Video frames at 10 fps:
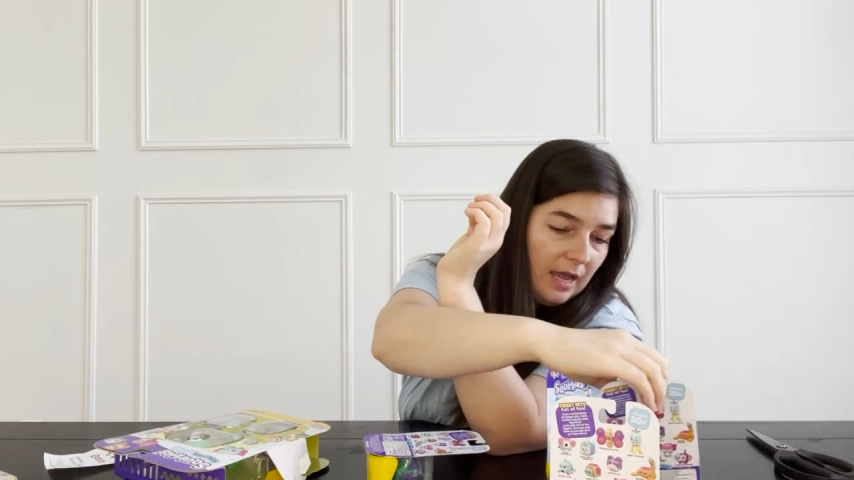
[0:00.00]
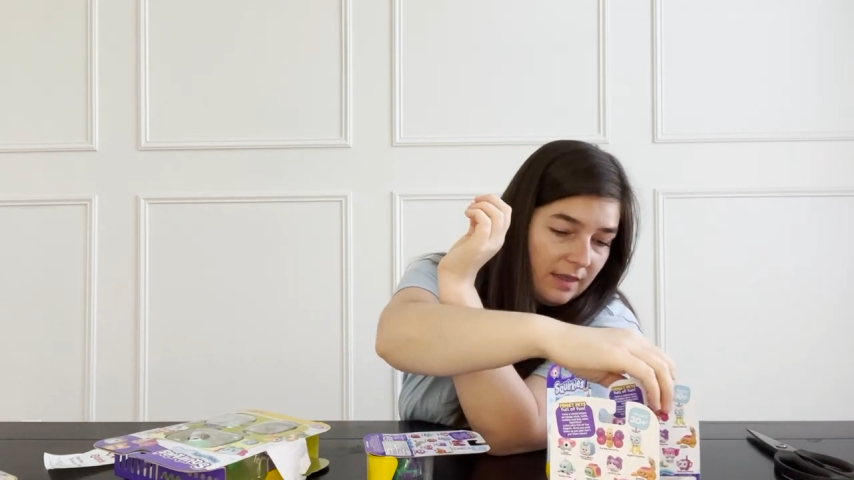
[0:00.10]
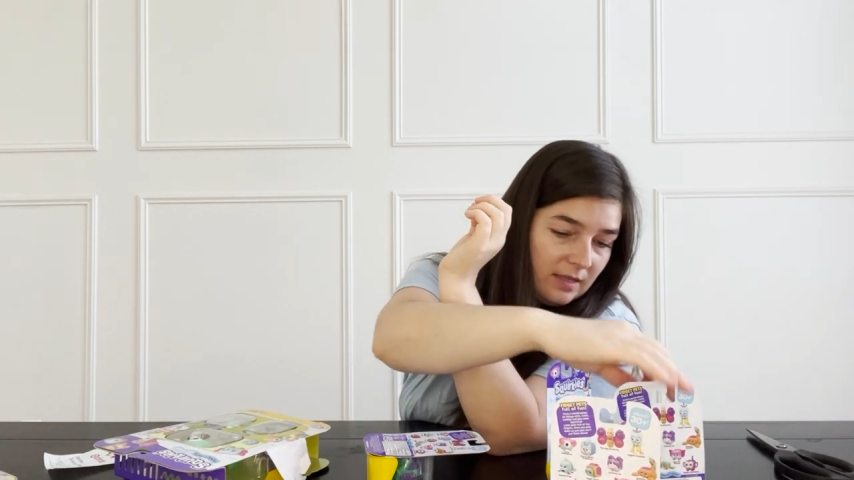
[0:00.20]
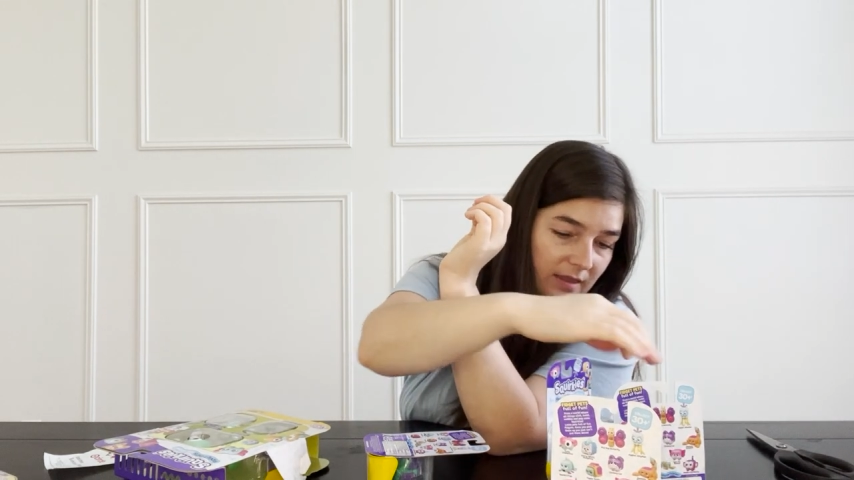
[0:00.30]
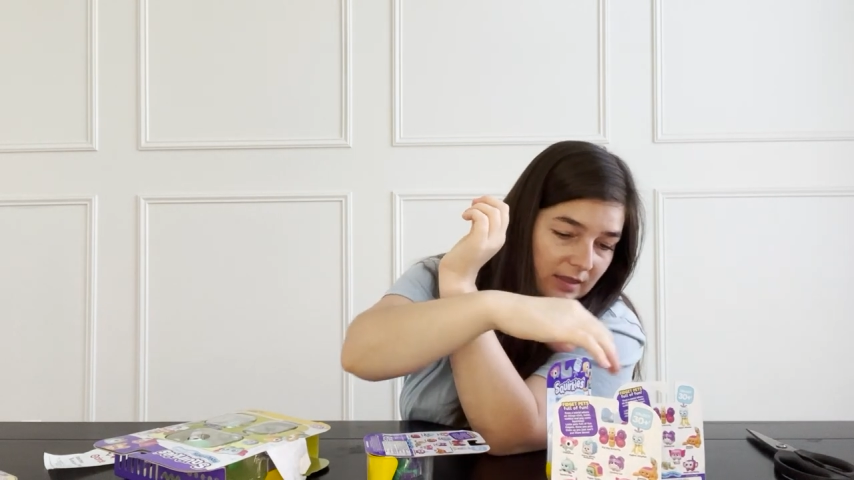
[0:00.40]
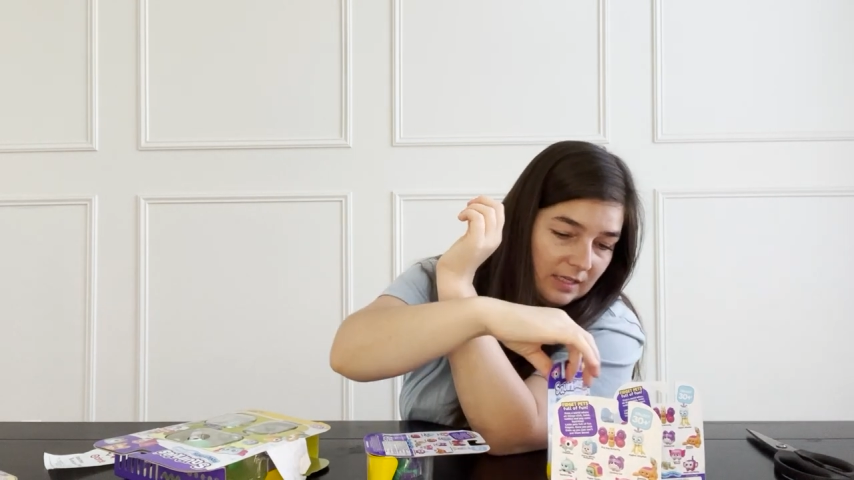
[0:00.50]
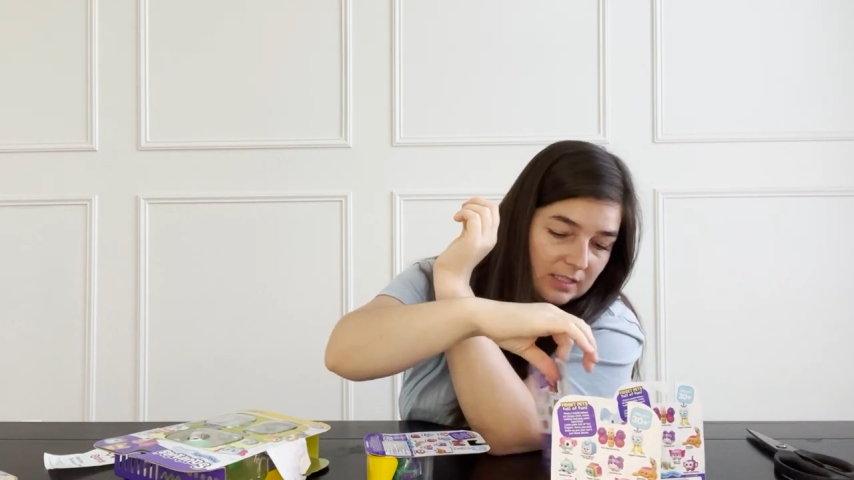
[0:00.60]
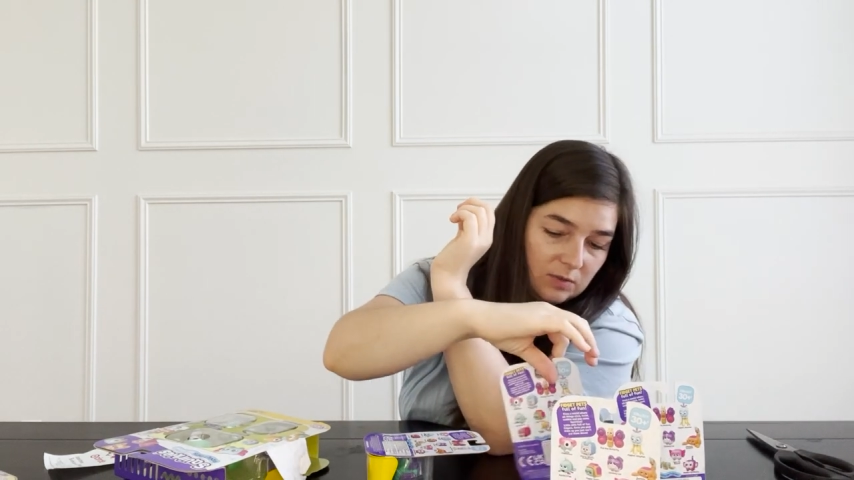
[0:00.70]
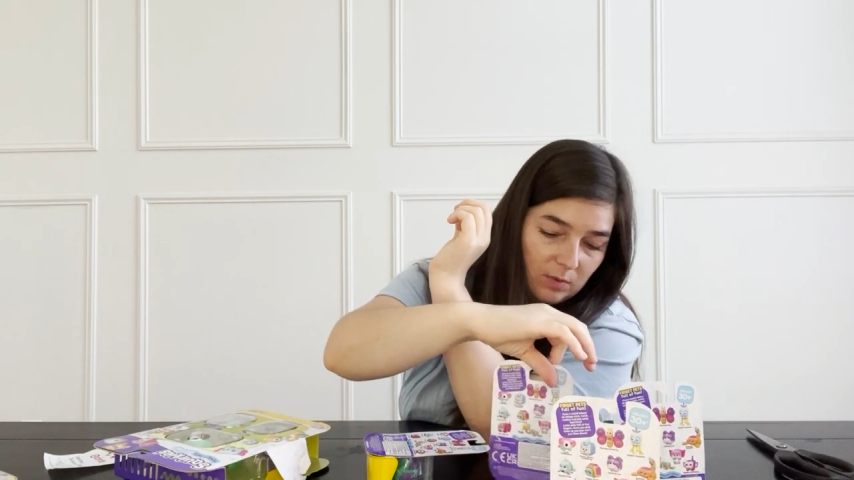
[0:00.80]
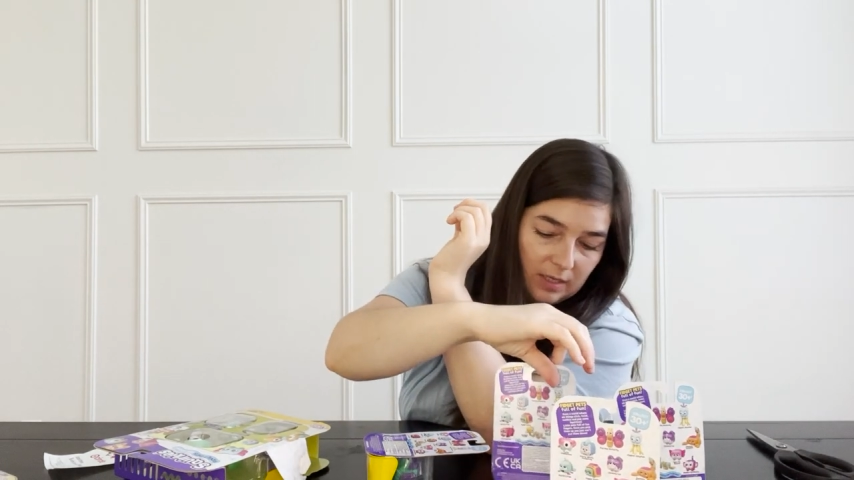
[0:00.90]
And then
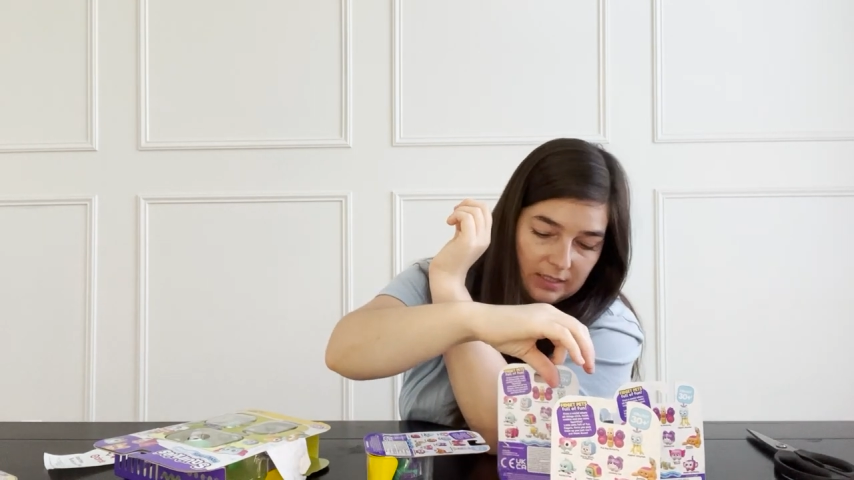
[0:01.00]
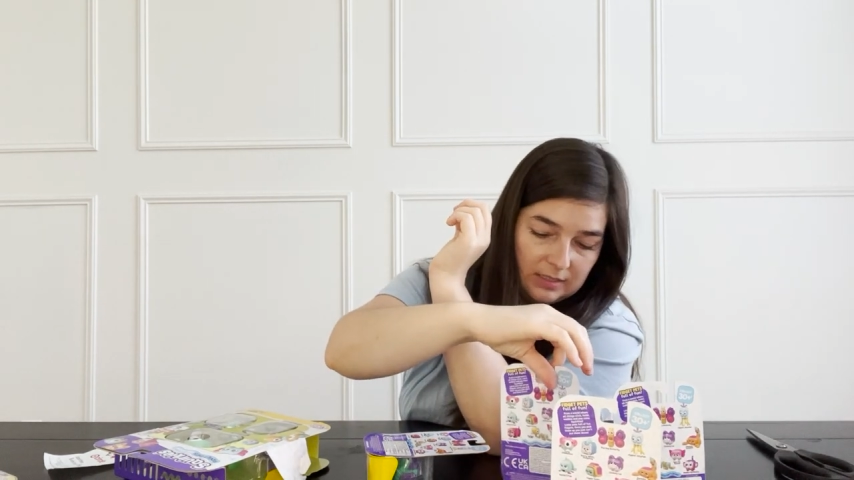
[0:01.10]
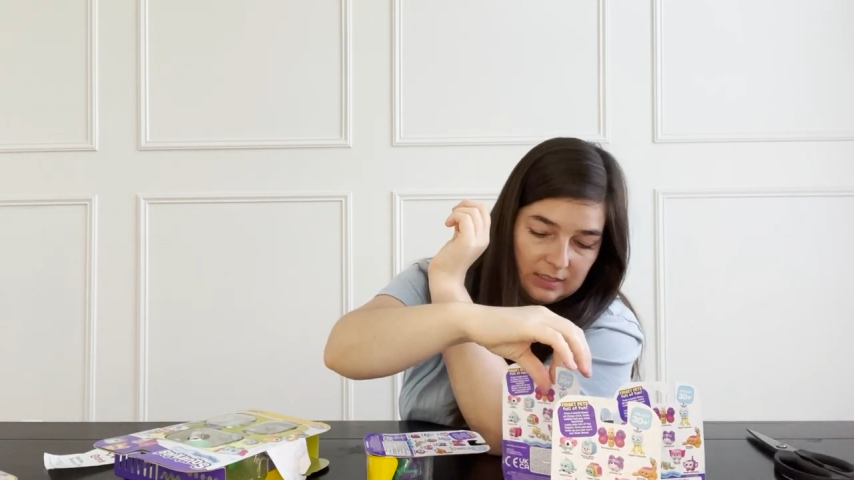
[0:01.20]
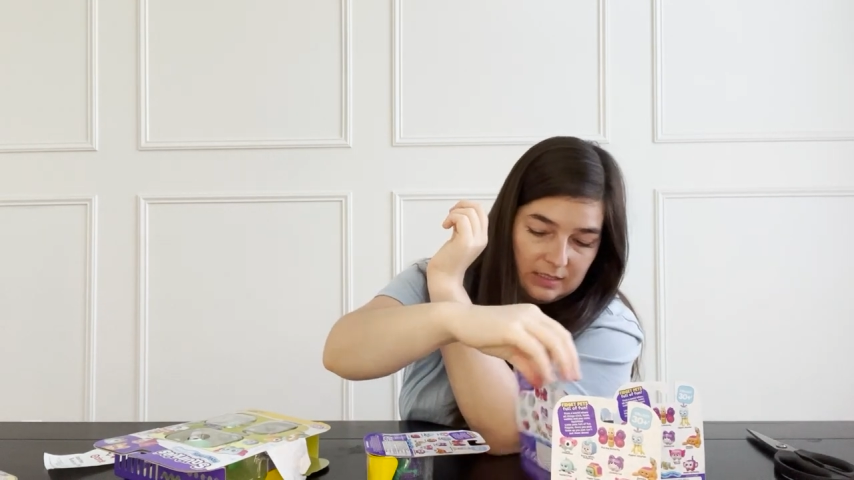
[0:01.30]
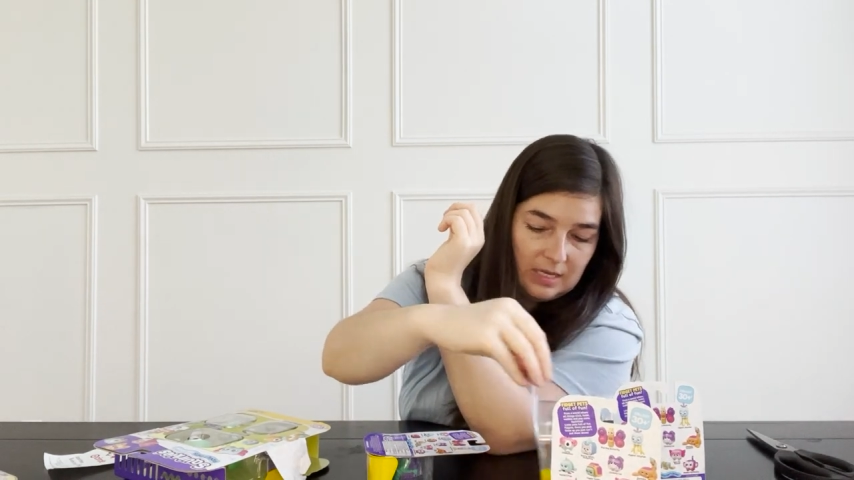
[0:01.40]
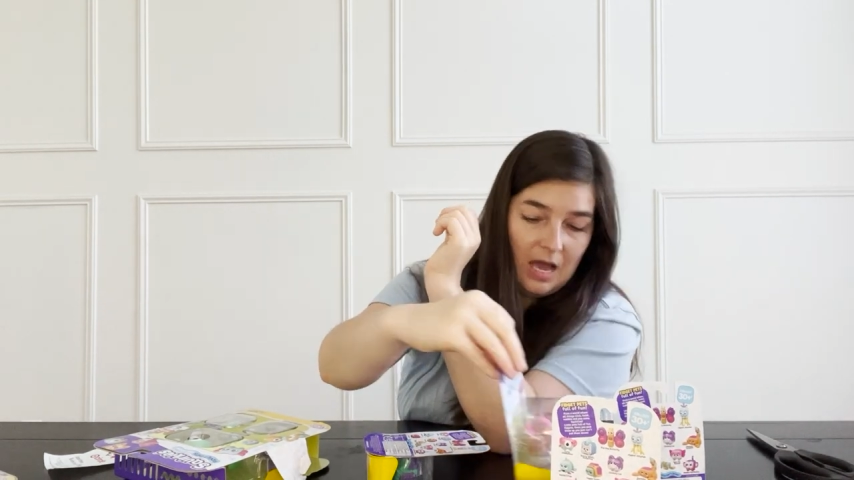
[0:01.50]
these ones,